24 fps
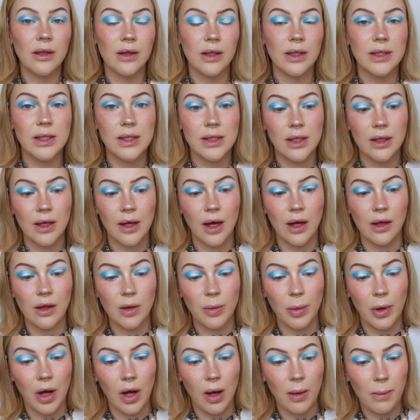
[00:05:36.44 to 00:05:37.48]
This is the
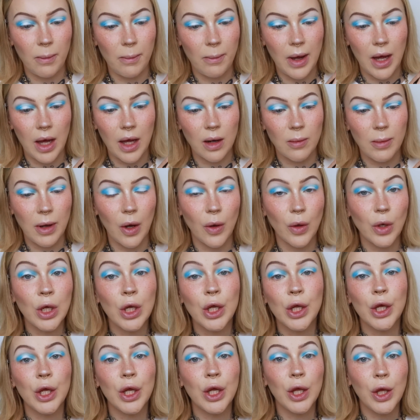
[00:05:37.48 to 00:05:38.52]
ColourPop Matte About
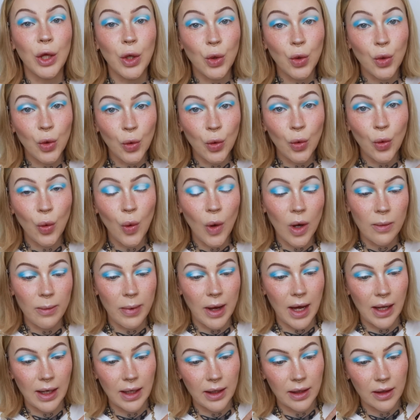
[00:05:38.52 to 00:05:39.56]
Hue
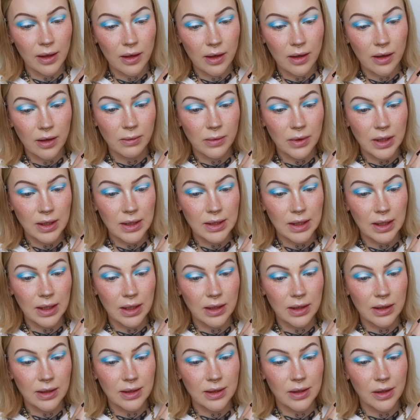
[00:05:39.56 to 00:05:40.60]
palette. I'm gonna
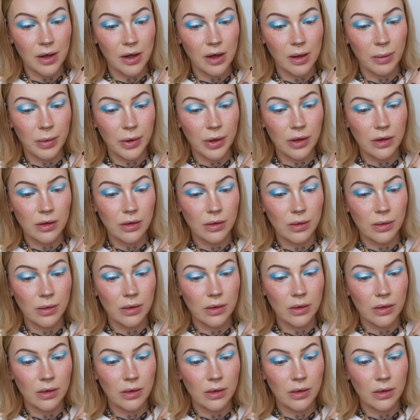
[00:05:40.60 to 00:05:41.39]
take this dark blue,